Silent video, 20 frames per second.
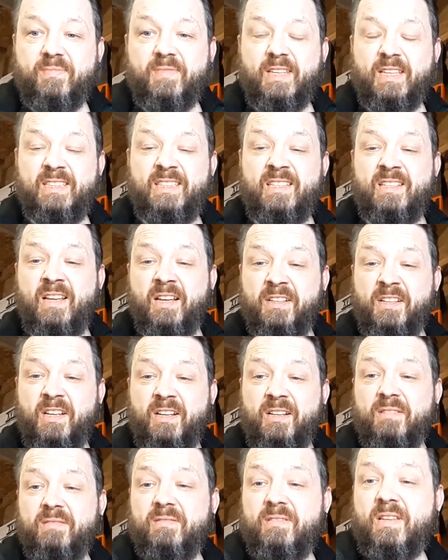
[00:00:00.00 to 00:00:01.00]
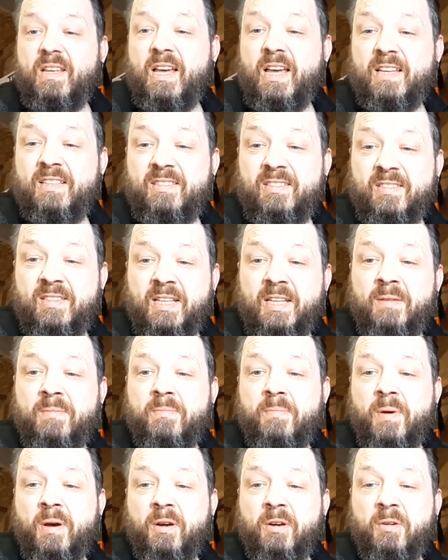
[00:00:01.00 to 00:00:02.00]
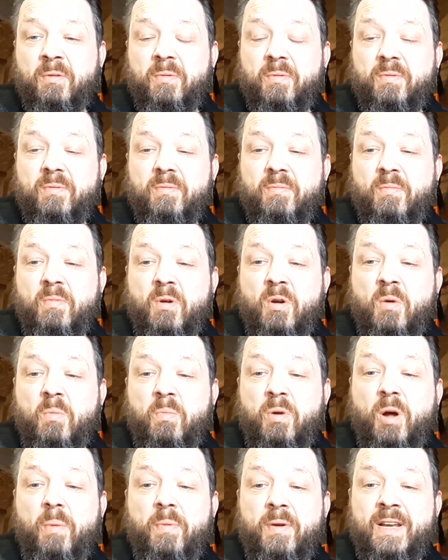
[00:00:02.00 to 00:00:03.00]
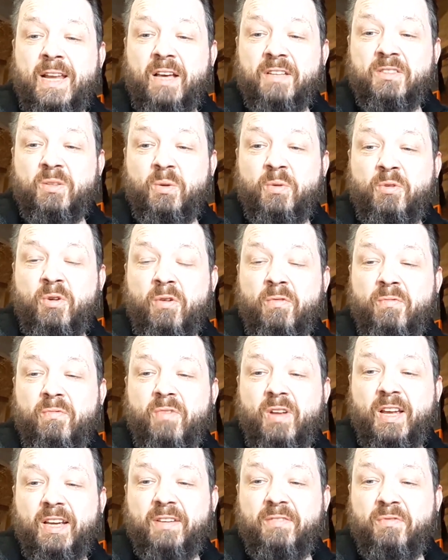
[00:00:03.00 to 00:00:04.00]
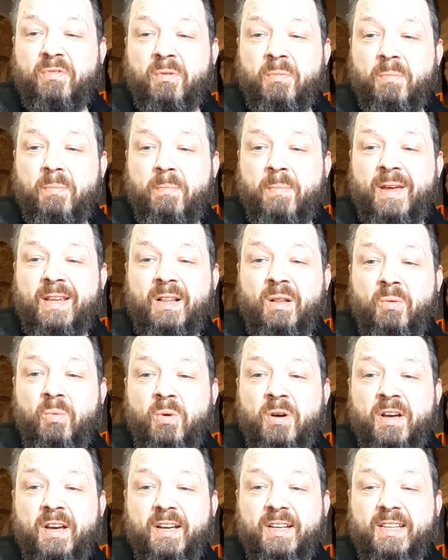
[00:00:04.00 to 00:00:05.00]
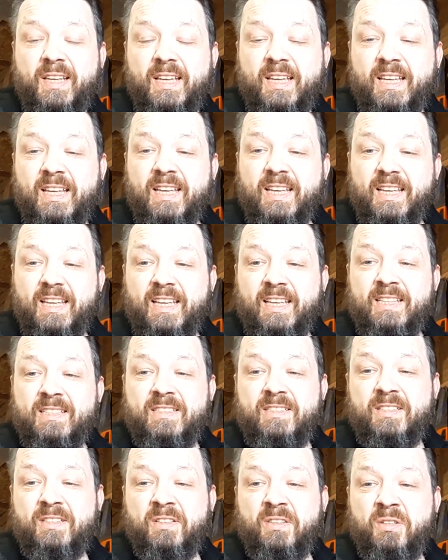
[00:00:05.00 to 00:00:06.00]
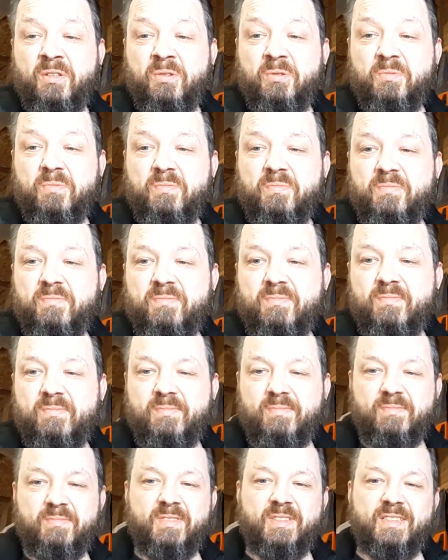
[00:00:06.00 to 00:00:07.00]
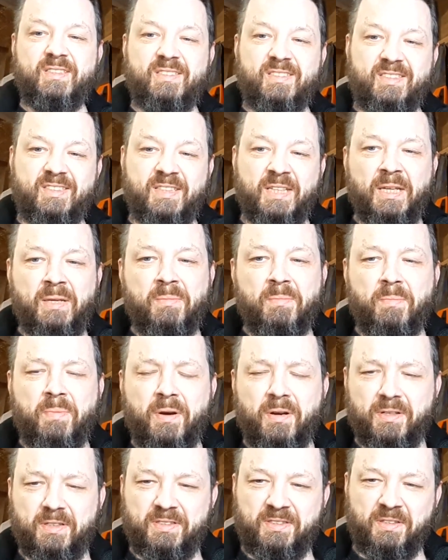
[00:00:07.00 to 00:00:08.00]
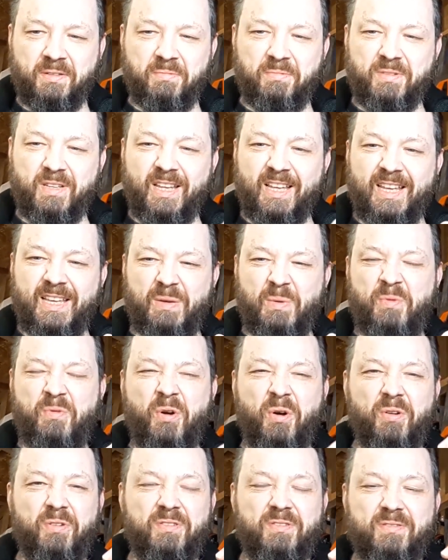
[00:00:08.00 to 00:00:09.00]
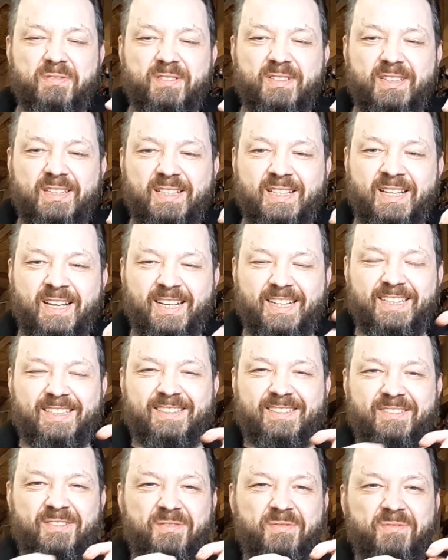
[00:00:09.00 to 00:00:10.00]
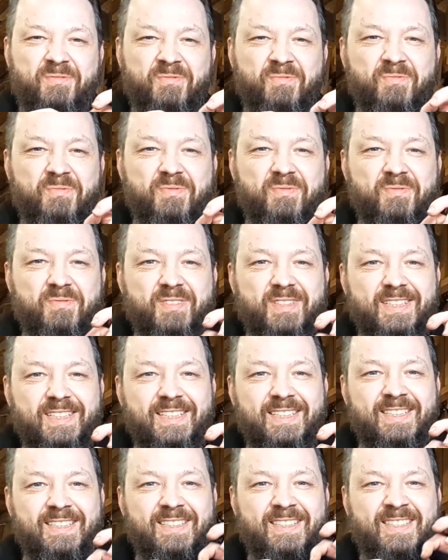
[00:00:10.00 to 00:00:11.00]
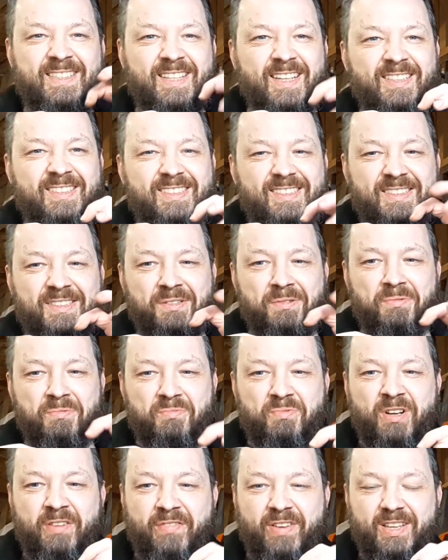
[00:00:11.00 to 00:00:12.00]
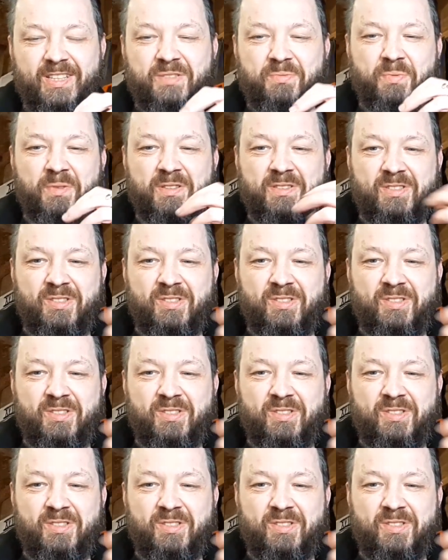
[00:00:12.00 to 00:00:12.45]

This is like a steampunk proper now. So we've gone like from metalwork into steampunk. So we've got like discs and rivets with